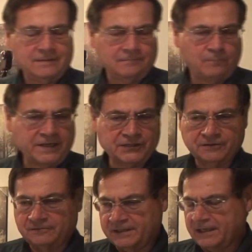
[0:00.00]

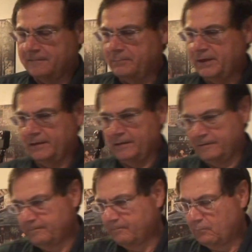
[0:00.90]
basically compare
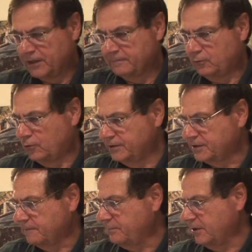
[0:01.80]
motherboards,
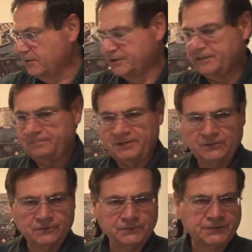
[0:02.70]
compare
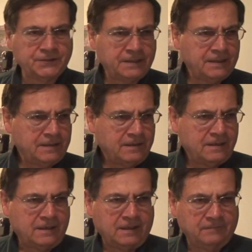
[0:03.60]
CPUs,
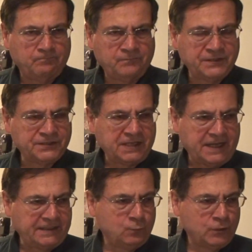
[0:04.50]

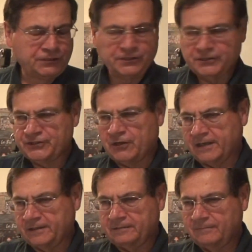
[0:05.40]
decide which
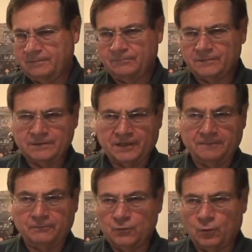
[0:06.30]
socket
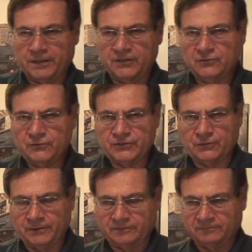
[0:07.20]
type you want to use.
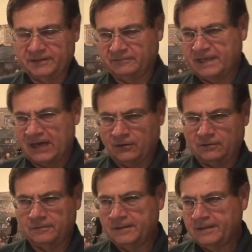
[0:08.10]
So it'll
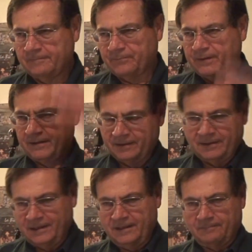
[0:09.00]
narrow
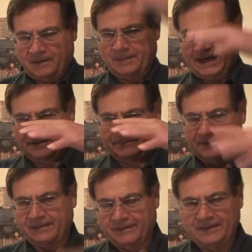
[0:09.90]
the amount of
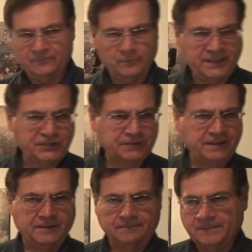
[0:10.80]
information
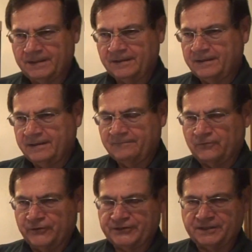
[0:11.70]
there.
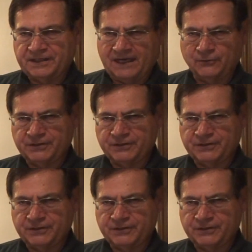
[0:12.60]
For instance, I was